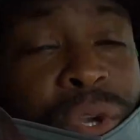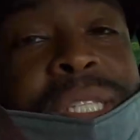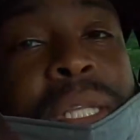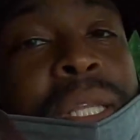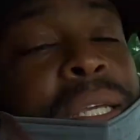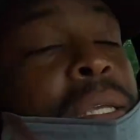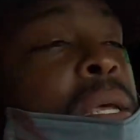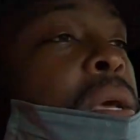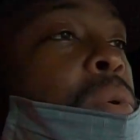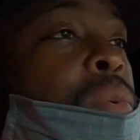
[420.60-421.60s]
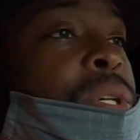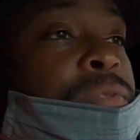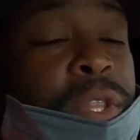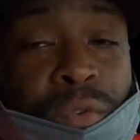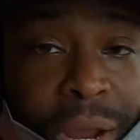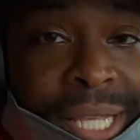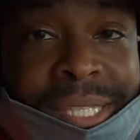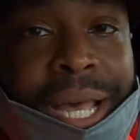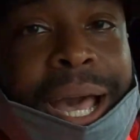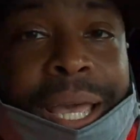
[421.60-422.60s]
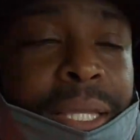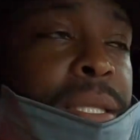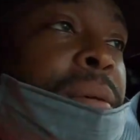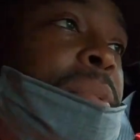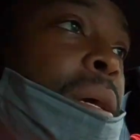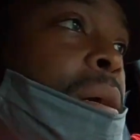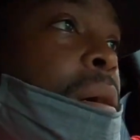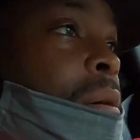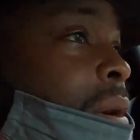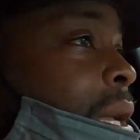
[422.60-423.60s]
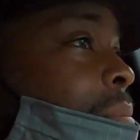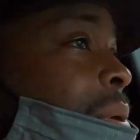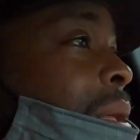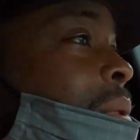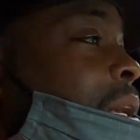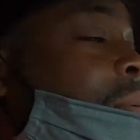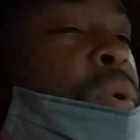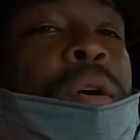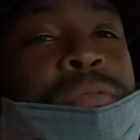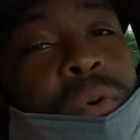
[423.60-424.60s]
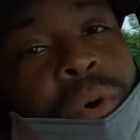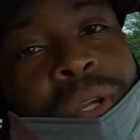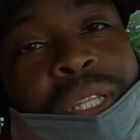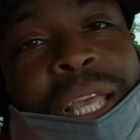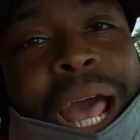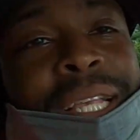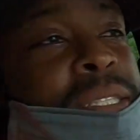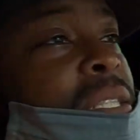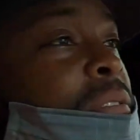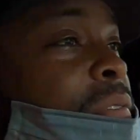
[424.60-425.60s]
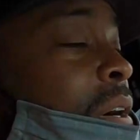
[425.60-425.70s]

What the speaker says: know, recently was for the right side. I'm like, all right, but I'm like, come on, Ford, you guys could